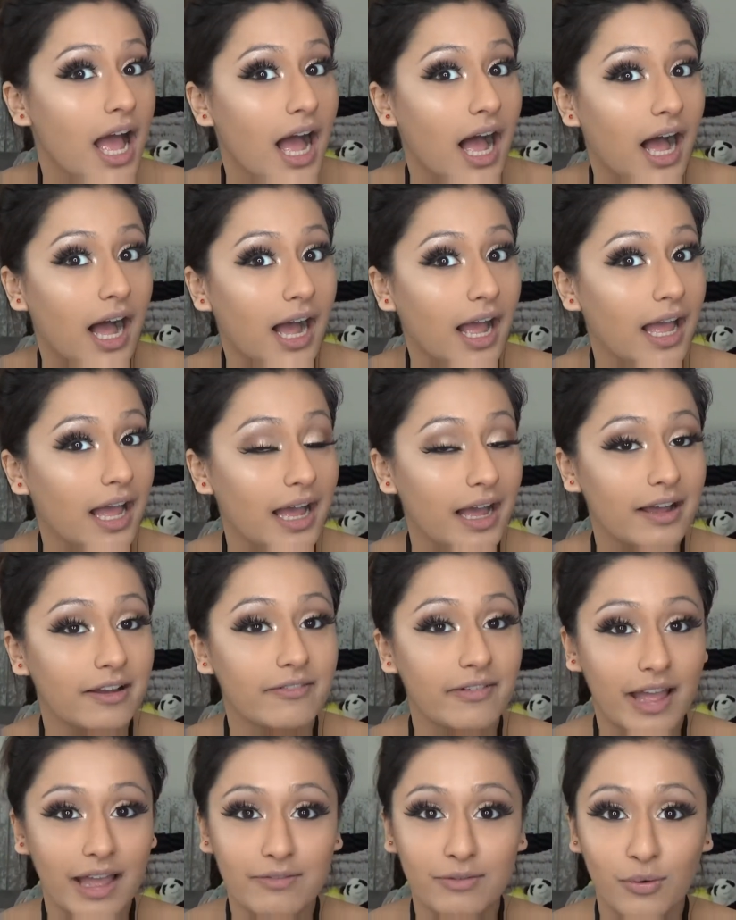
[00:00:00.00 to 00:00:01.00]
I
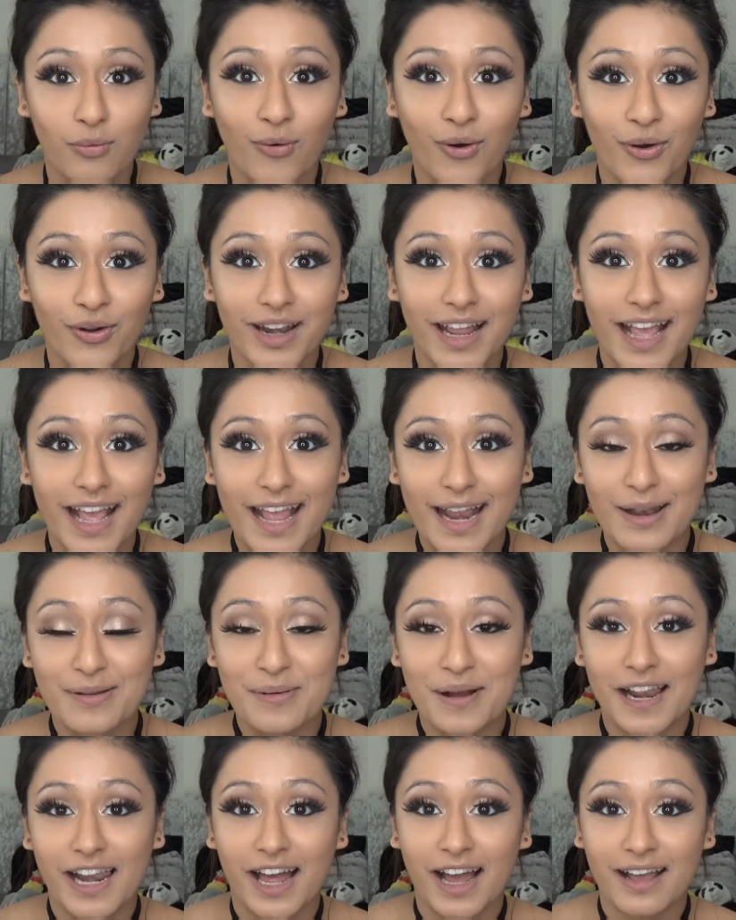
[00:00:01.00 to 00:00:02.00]
have ever worn in
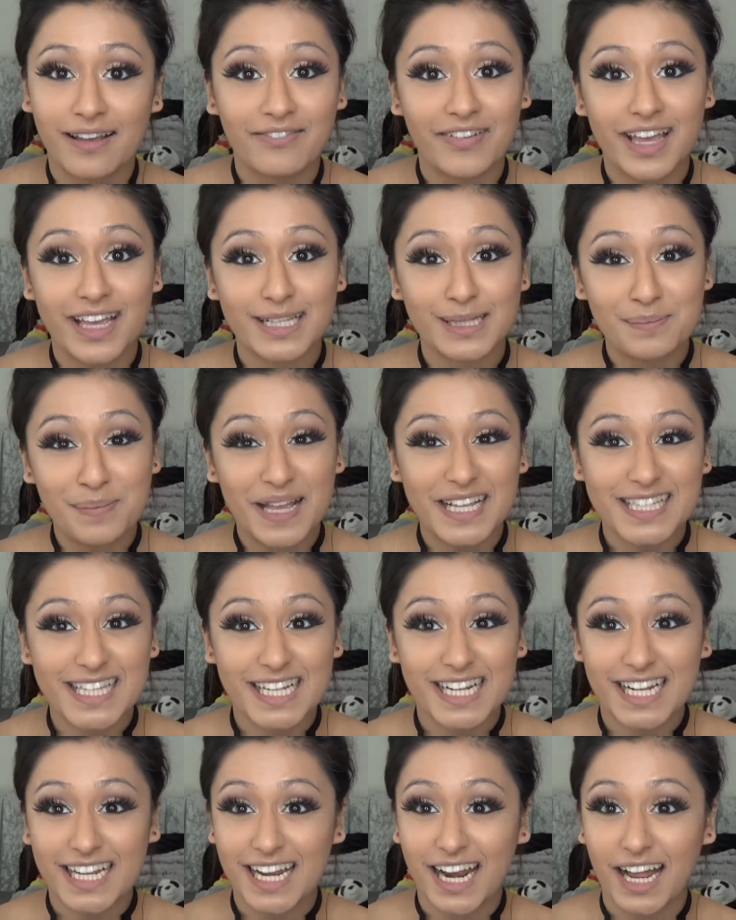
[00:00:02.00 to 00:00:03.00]
my life. It's
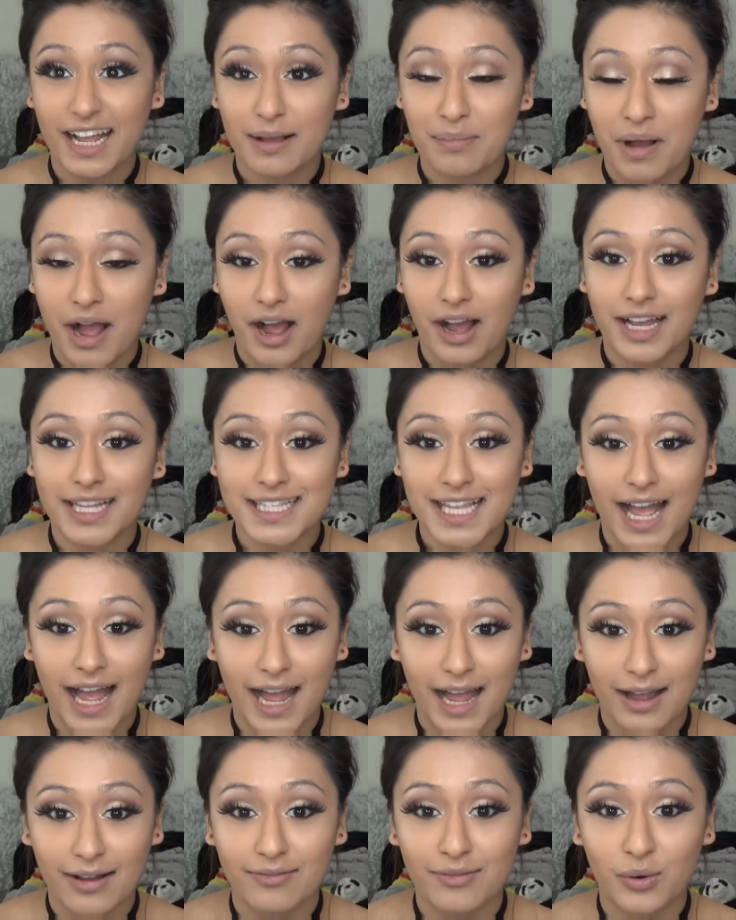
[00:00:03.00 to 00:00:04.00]
basically like my eyes
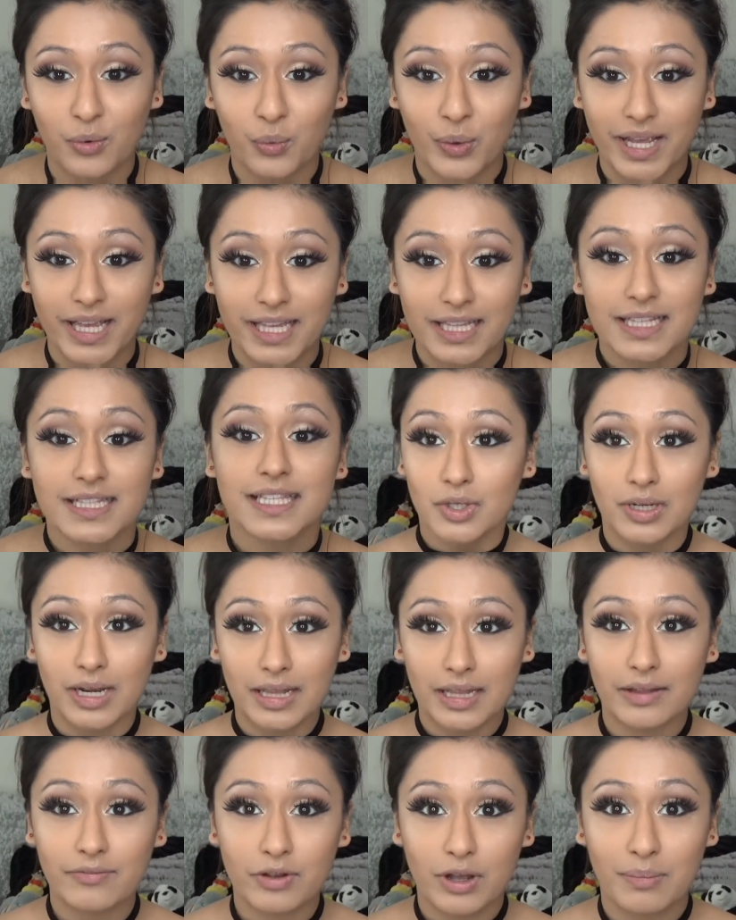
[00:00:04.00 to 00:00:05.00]
have wings. So now
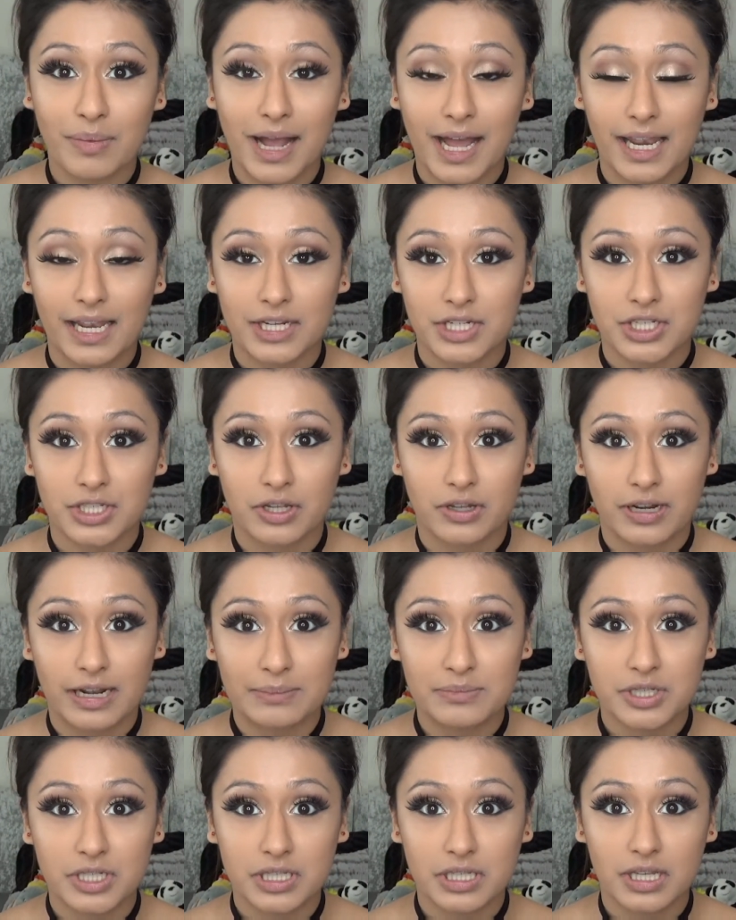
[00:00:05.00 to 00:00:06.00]
that I've got my eyelashes on,
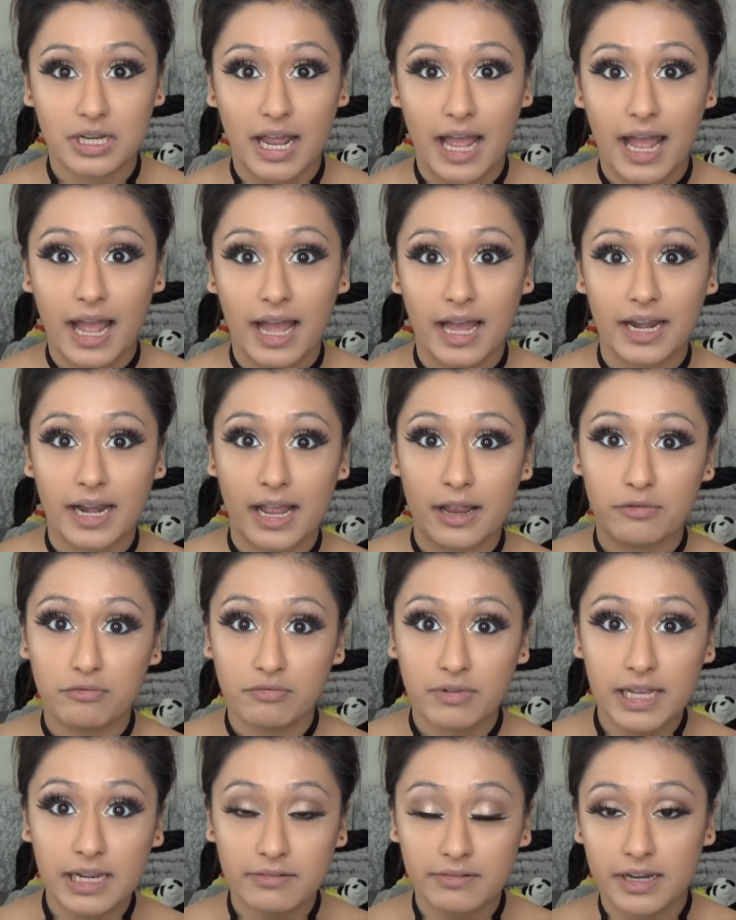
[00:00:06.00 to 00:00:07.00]
I'm just going to add a
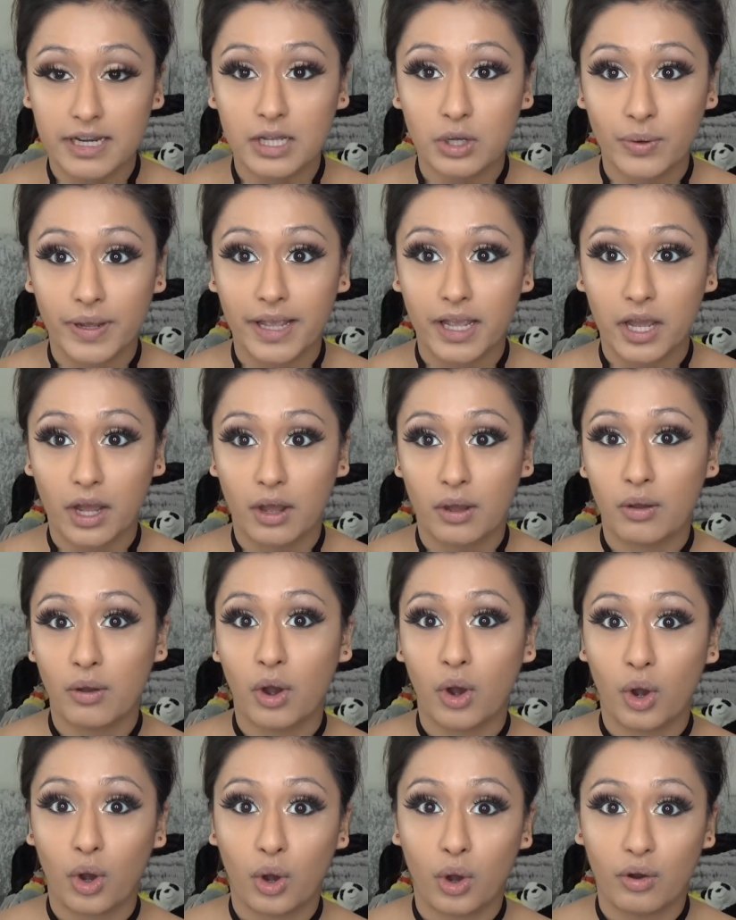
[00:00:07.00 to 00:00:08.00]
really quick
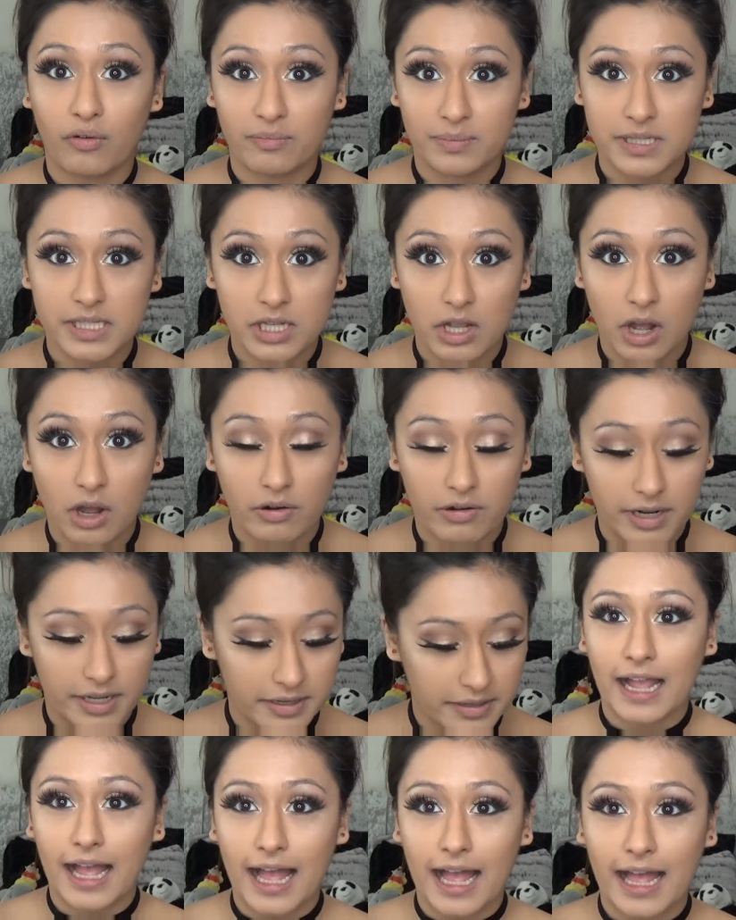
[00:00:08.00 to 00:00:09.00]
coat of
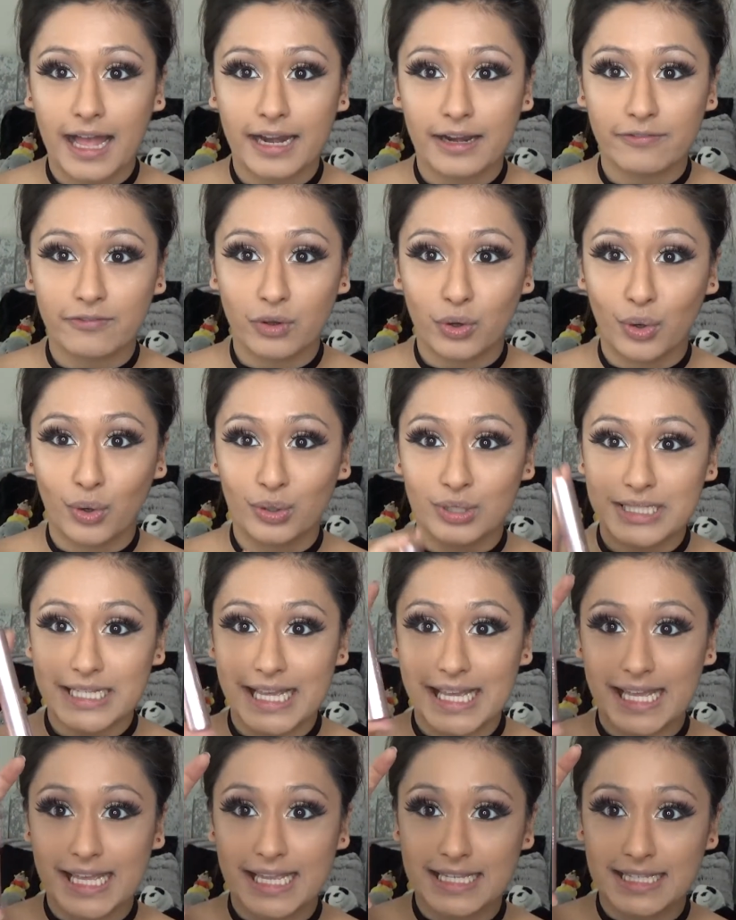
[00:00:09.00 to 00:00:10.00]
mascara, and of course it
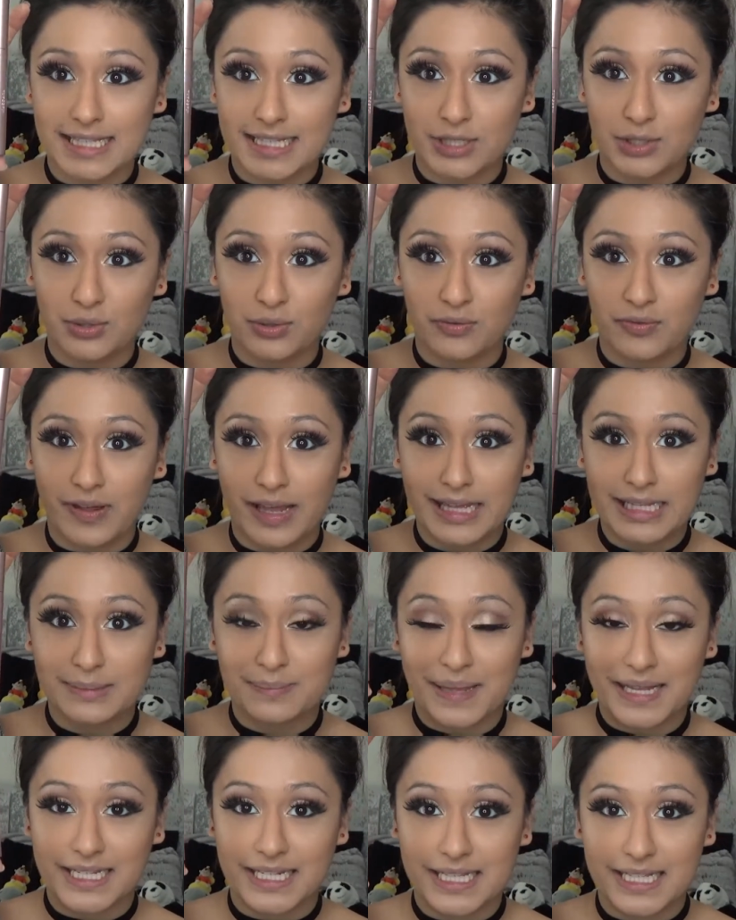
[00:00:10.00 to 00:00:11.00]
is the Too Faced
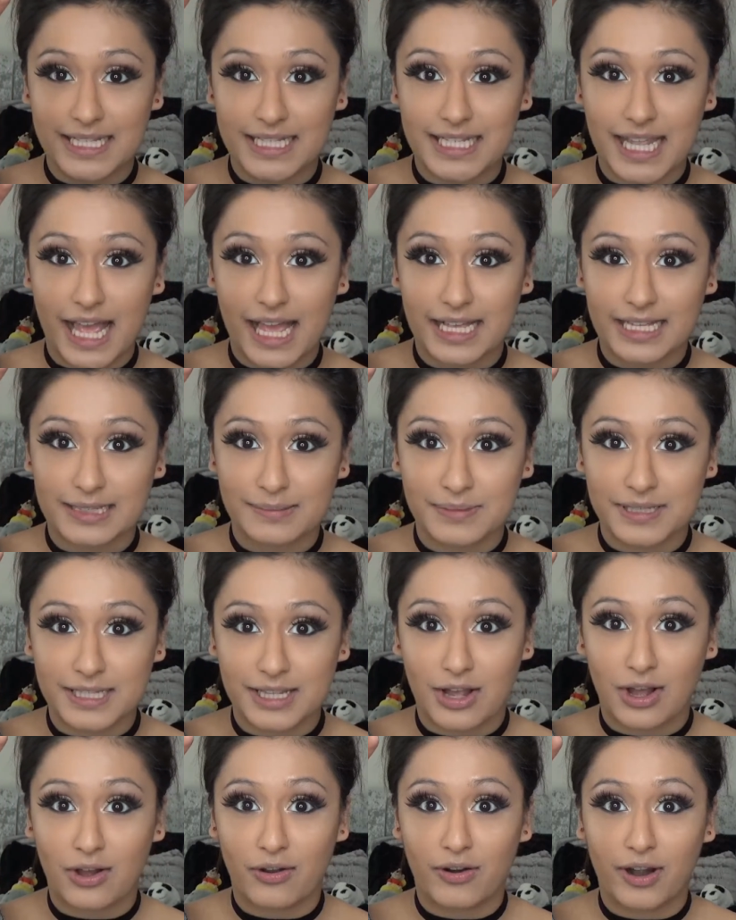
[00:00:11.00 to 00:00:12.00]
Better Than Sex
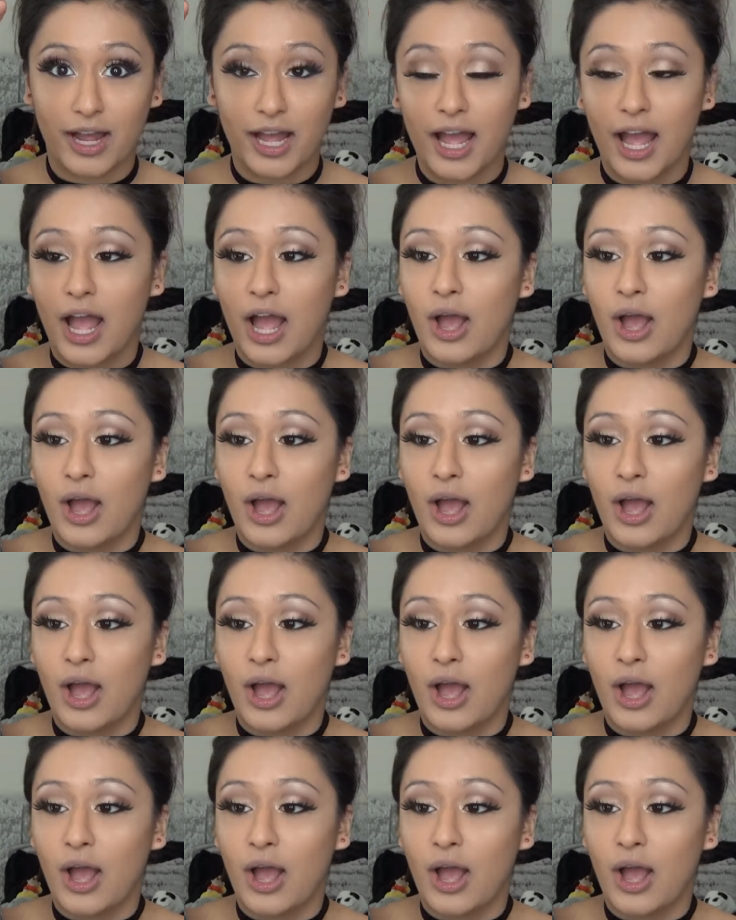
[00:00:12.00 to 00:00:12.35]
mascara.